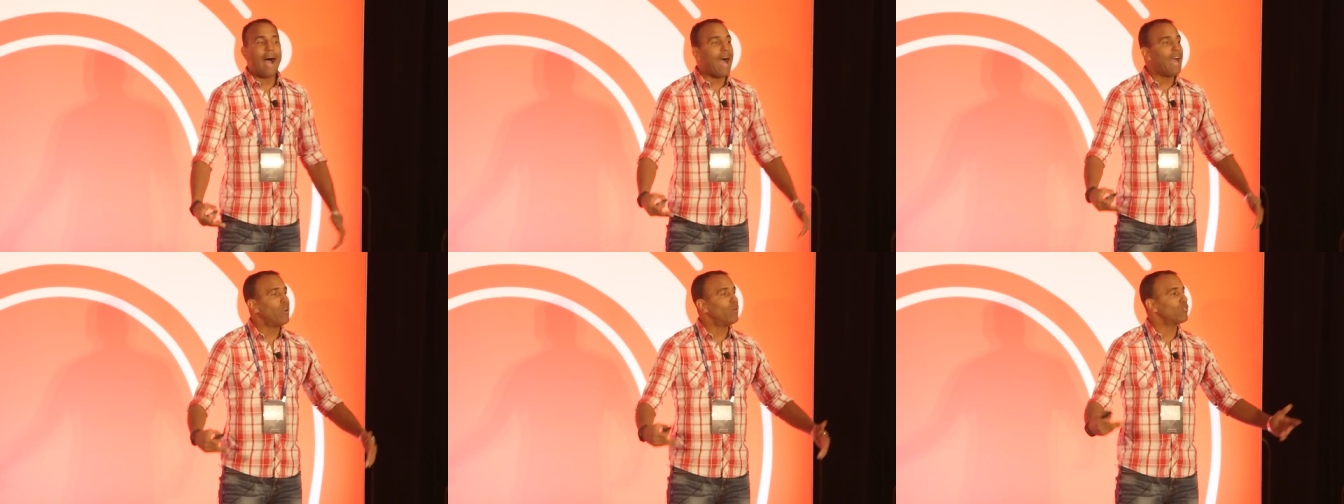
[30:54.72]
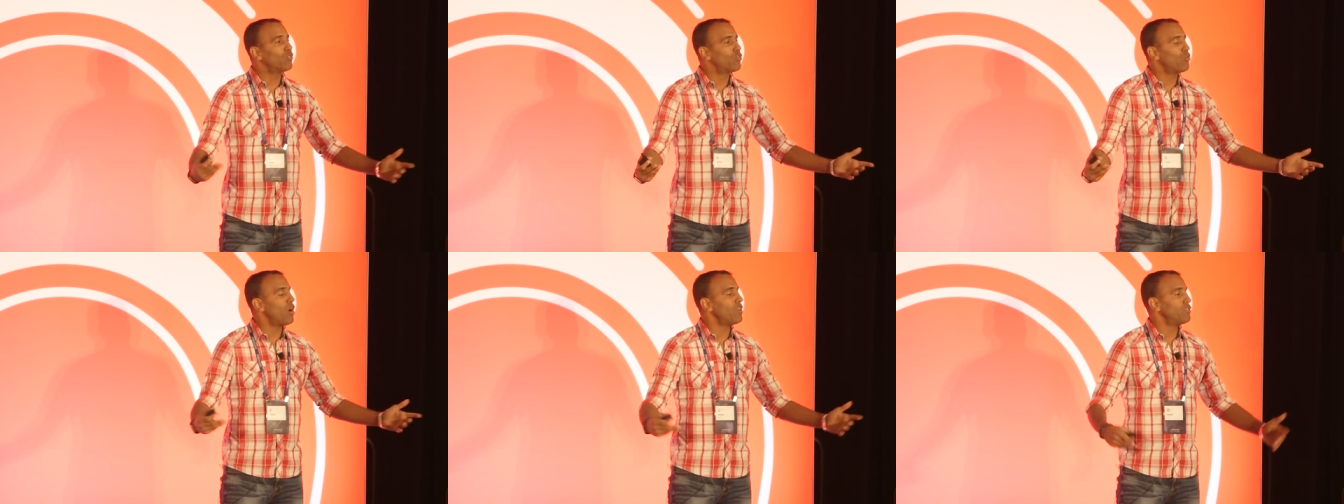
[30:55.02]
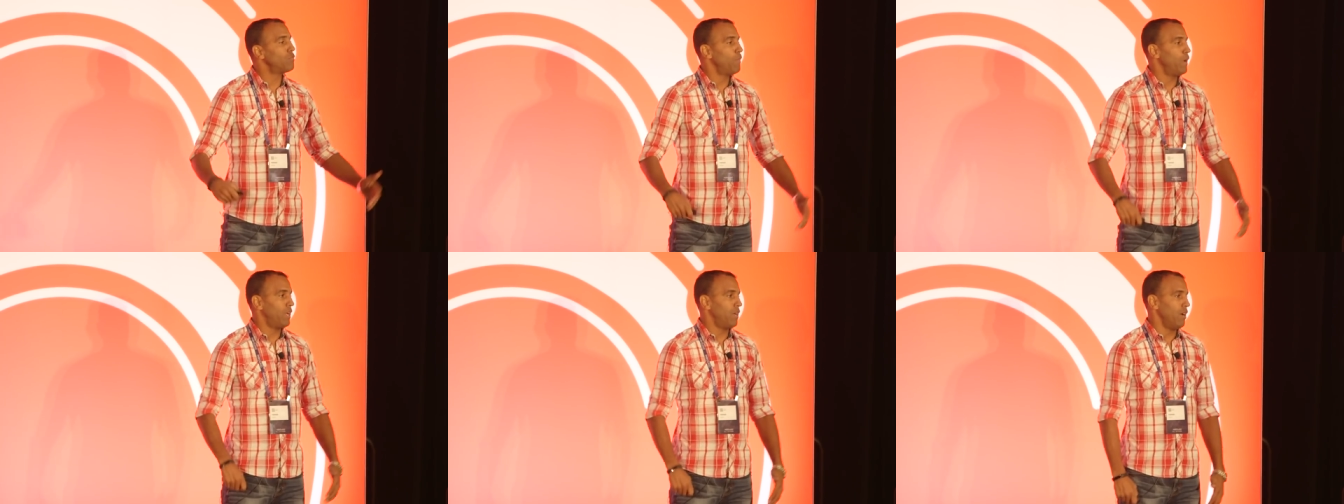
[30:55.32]
I don't
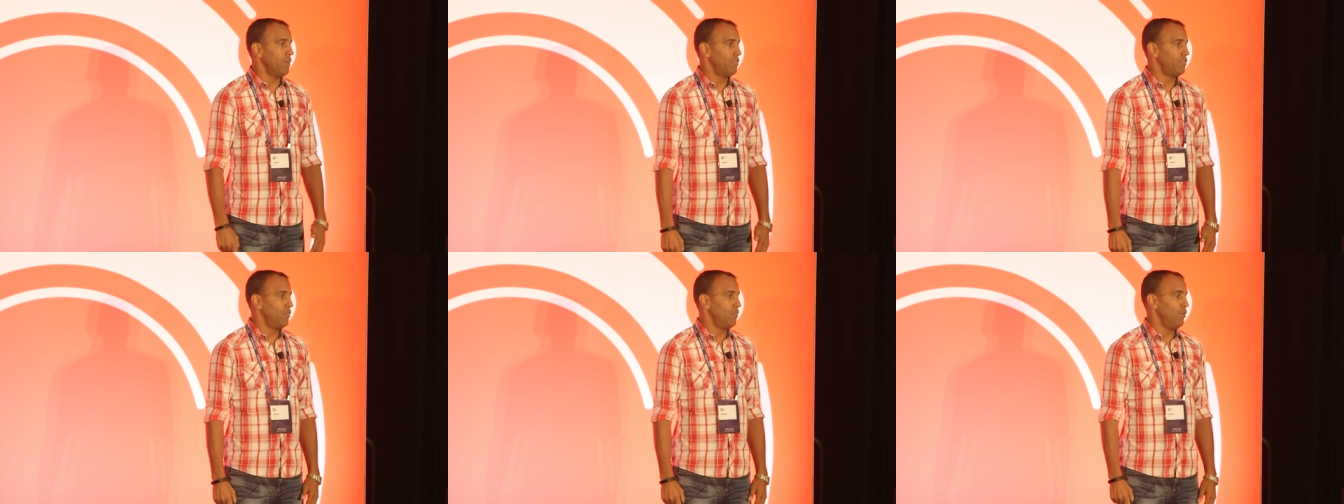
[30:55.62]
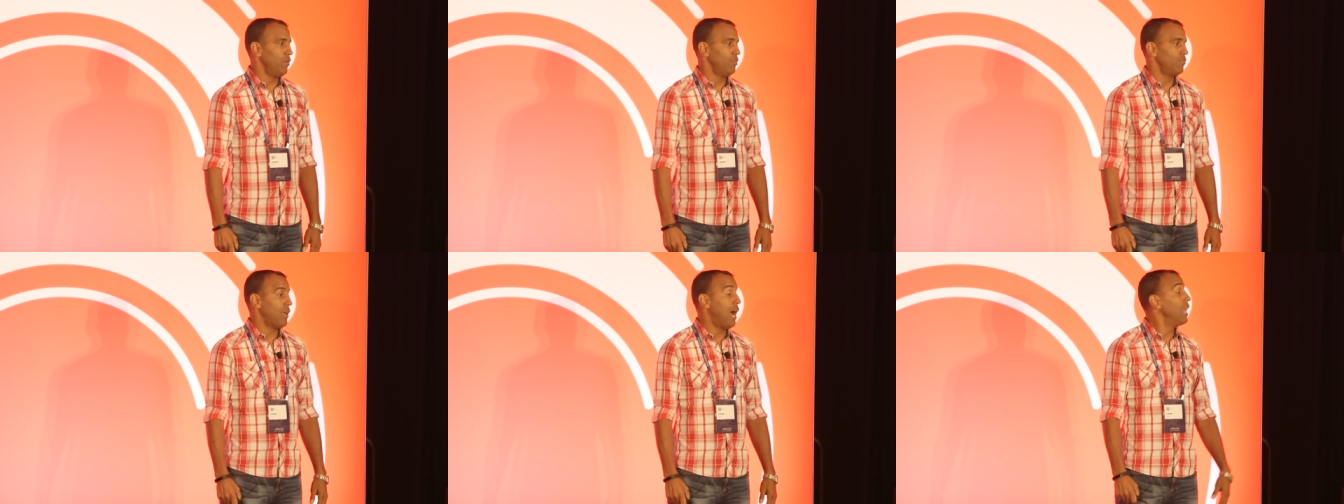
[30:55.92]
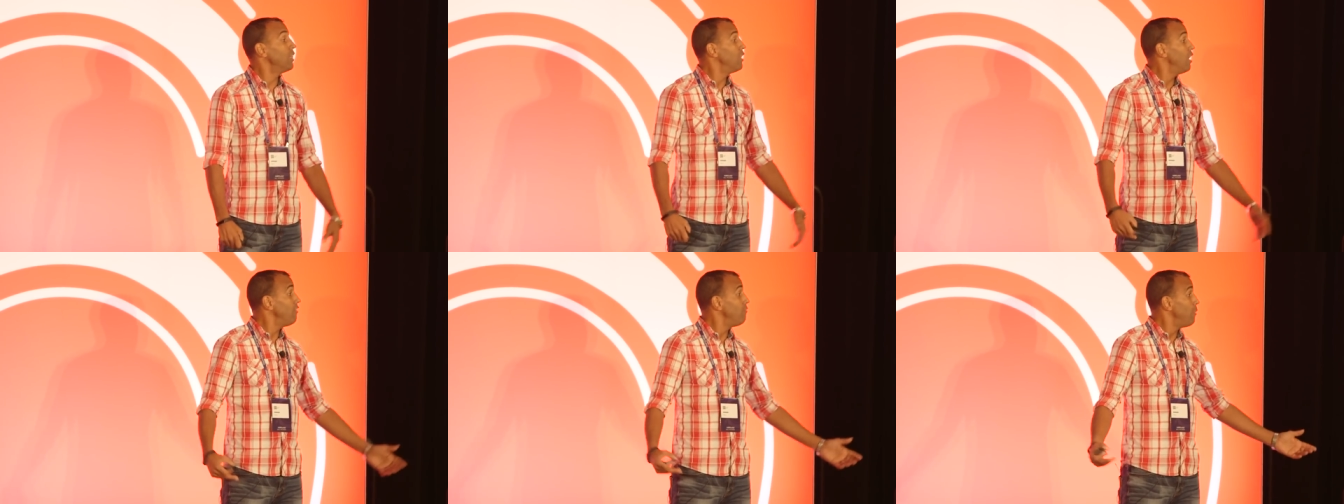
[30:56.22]
trust my customers.
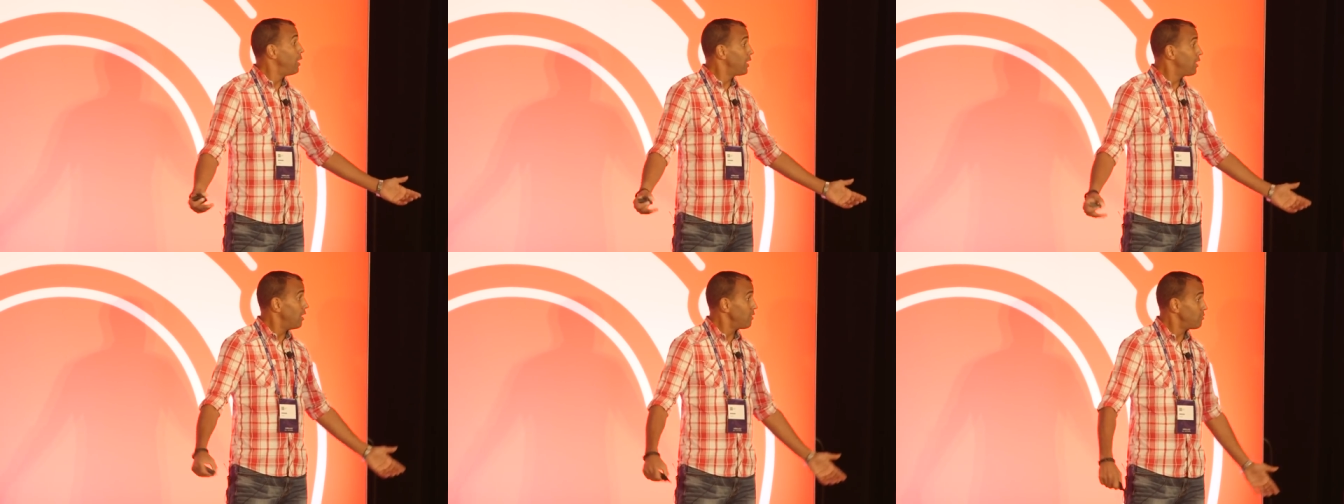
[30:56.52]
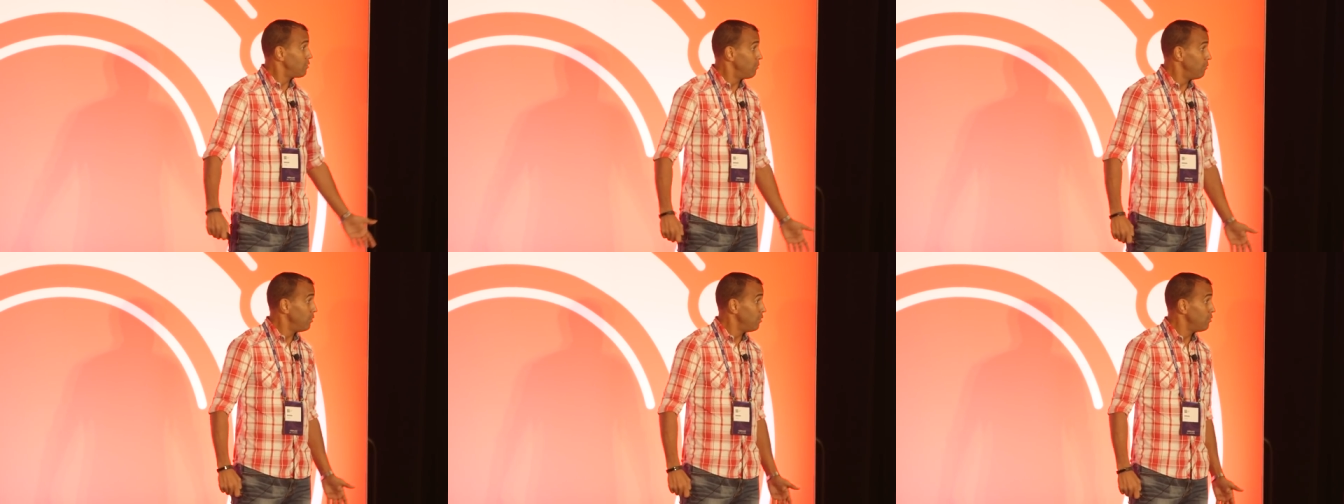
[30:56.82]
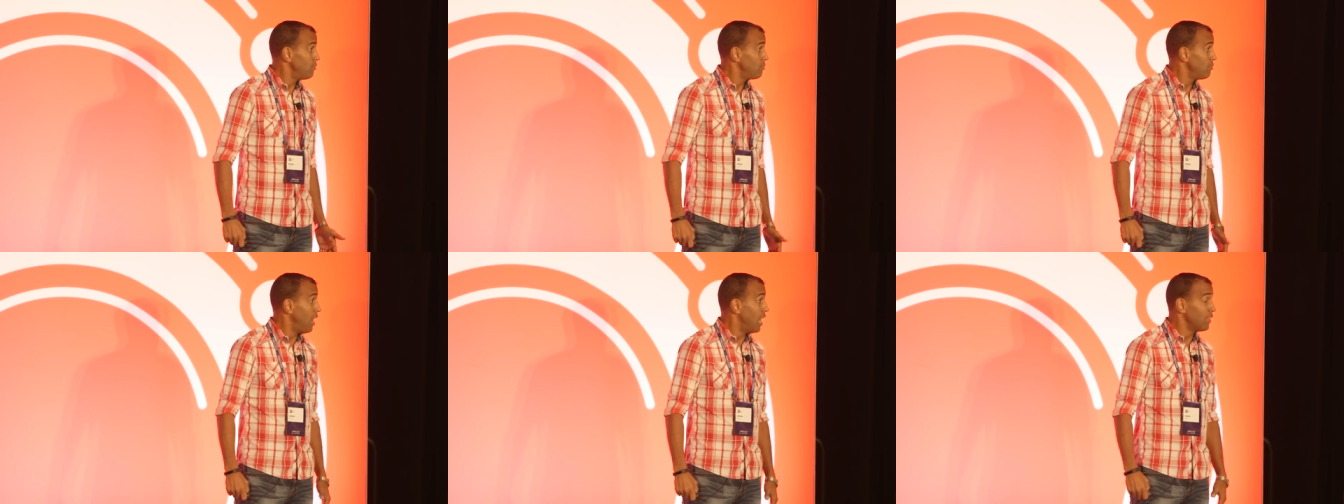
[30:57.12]
I love my
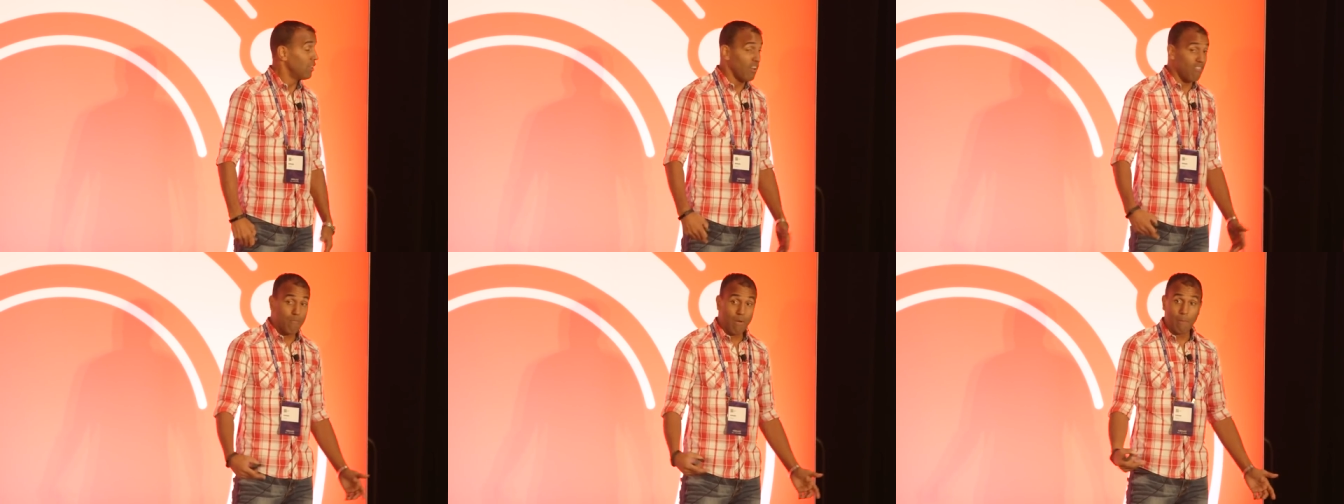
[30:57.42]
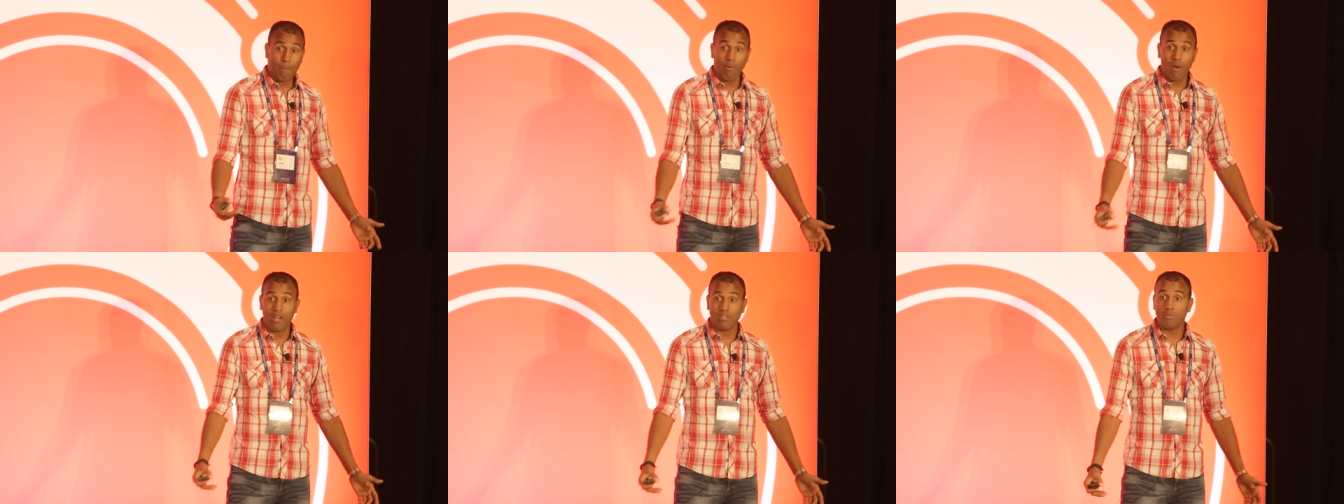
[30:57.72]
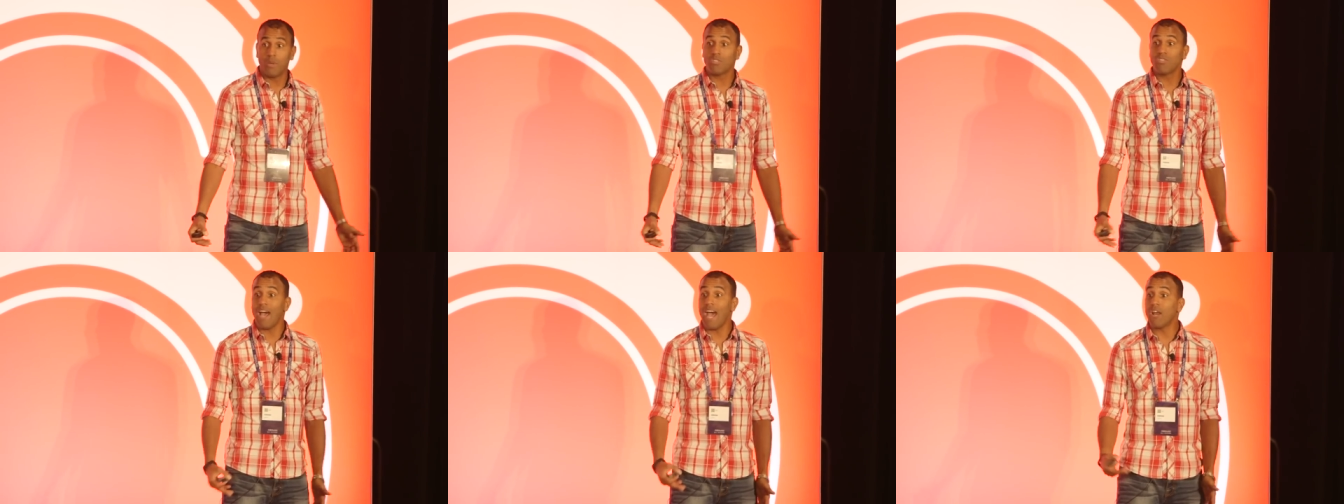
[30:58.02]
customers. I love my
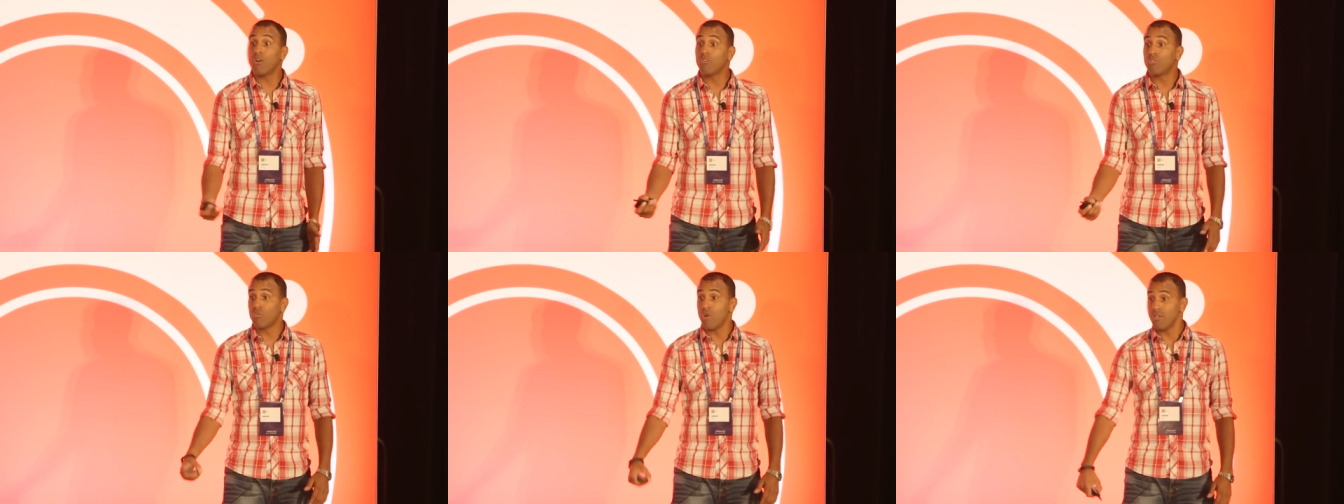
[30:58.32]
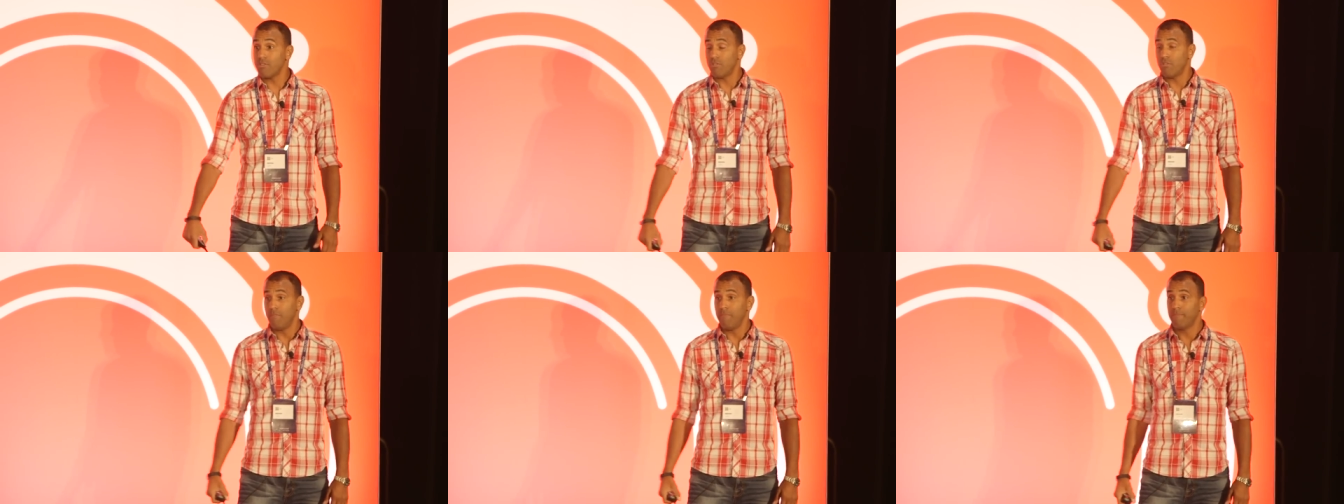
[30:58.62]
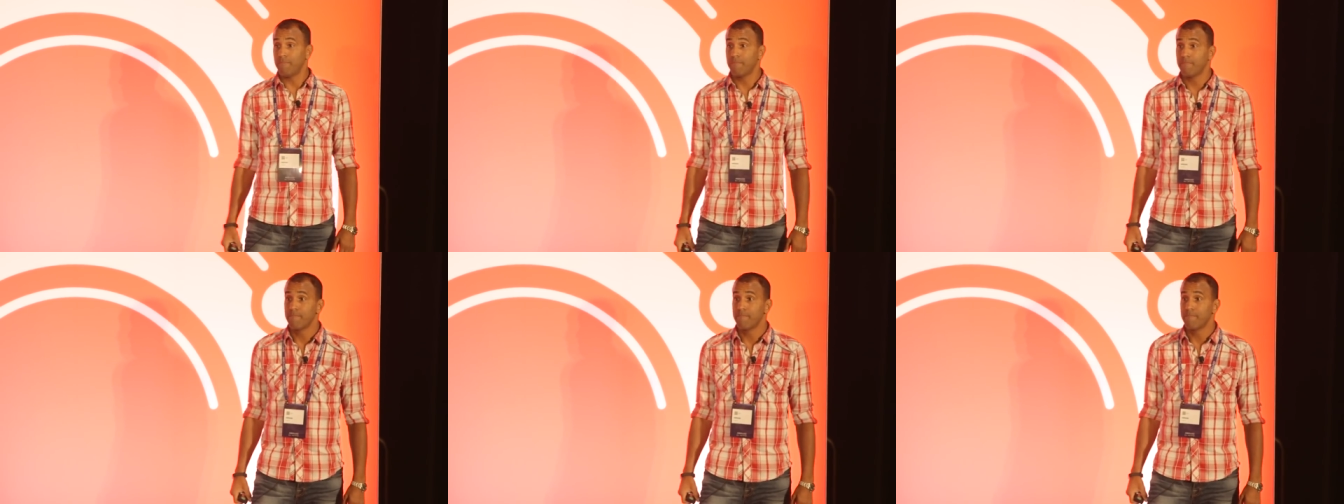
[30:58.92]
prospects. I don't trust them.